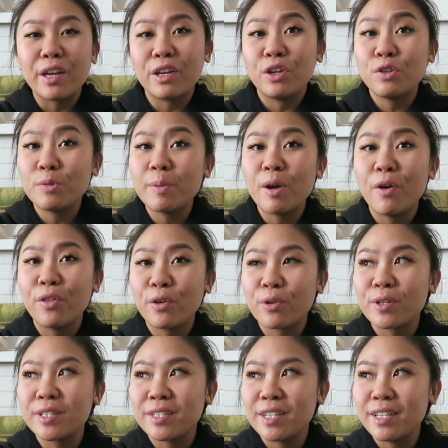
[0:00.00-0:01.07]
It used to be called the
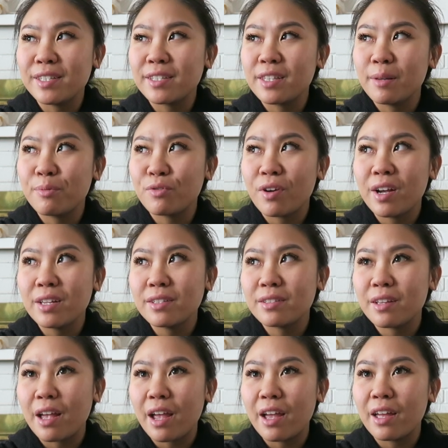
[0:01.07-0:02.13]
Christine slip
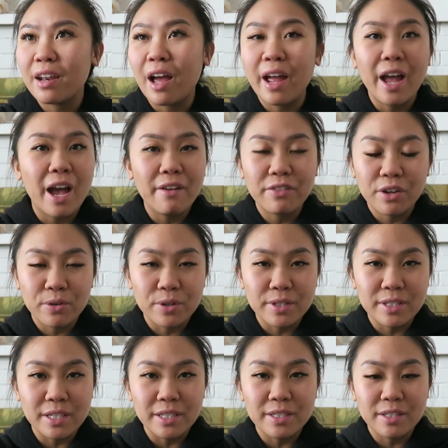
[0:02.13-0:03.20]
dress, and I have the
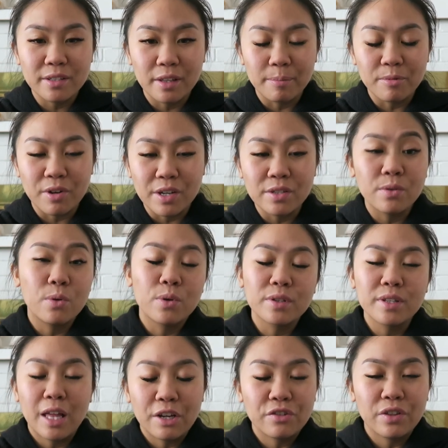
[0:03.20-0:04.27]
Christine slip dress or
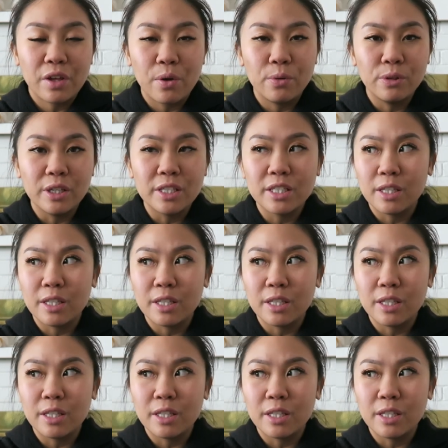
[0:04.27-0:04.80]
/ the only